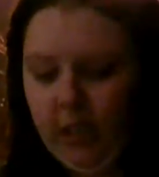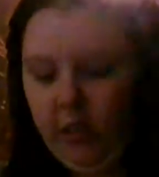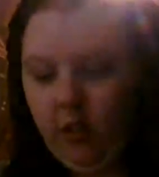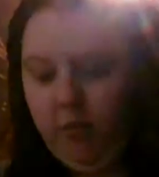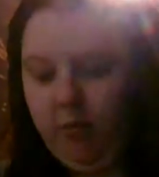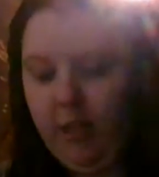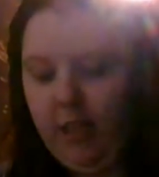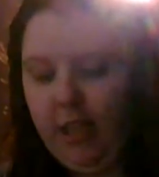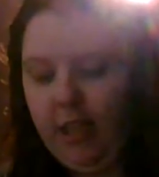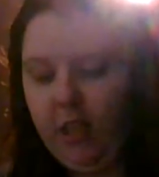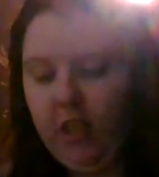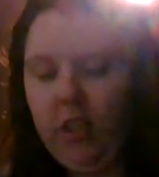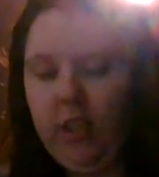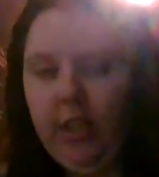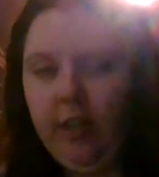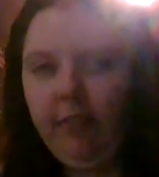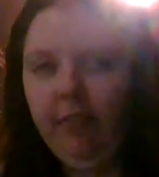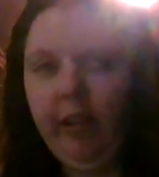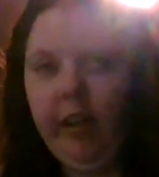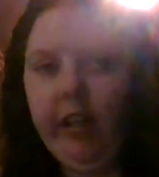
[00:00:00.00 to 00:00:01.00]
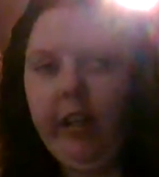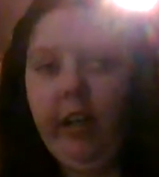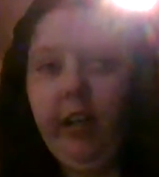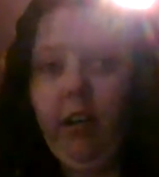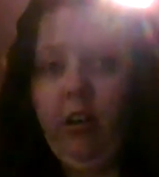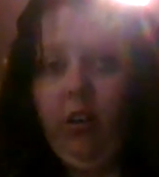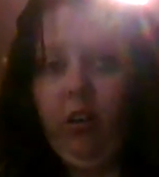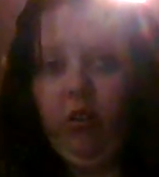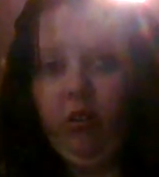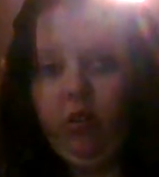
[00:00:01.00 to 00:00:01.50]
excuse me, they just have the
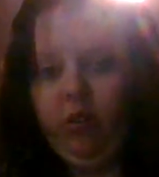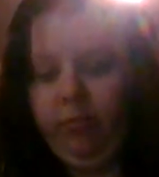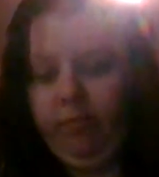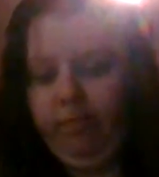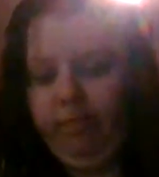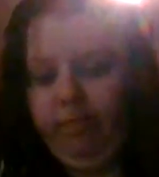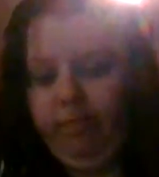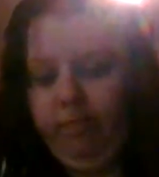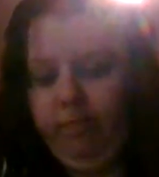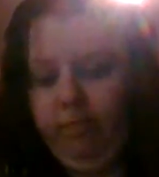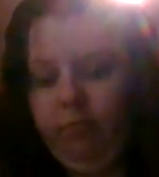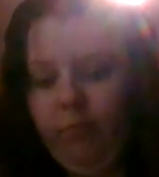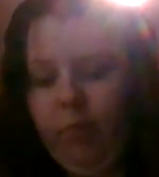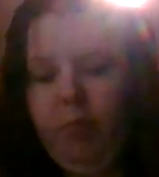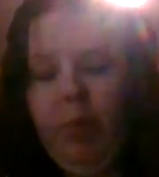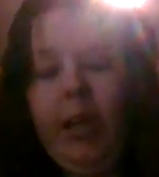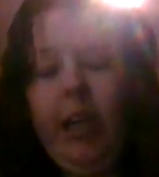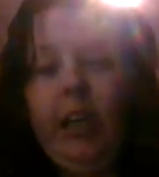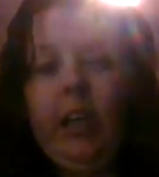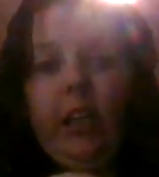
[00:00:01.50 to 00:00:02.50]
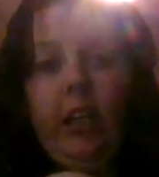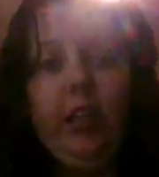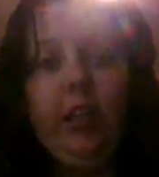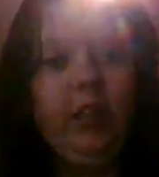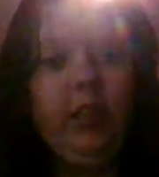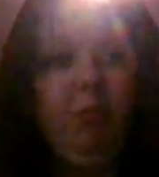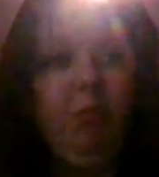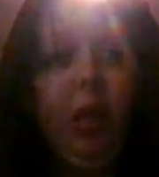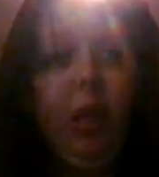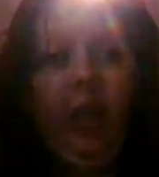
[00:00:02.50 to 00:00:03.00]
little medical alert
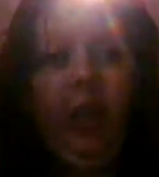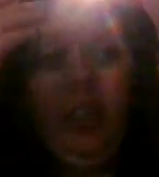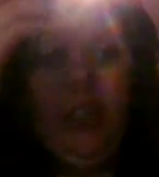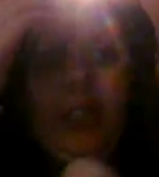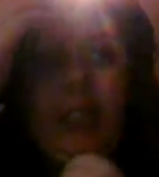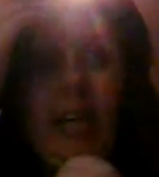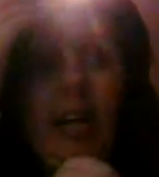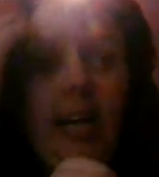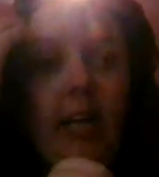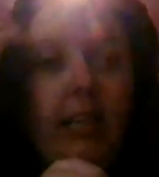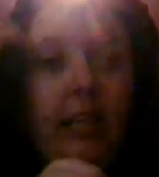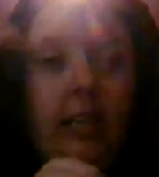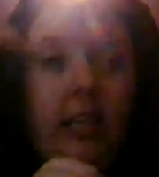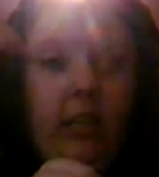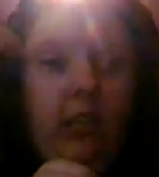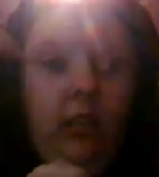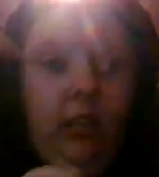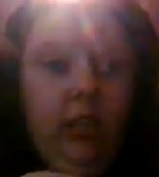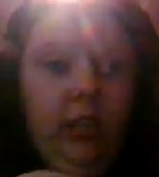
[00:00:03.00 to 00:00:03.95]
symbol on the side.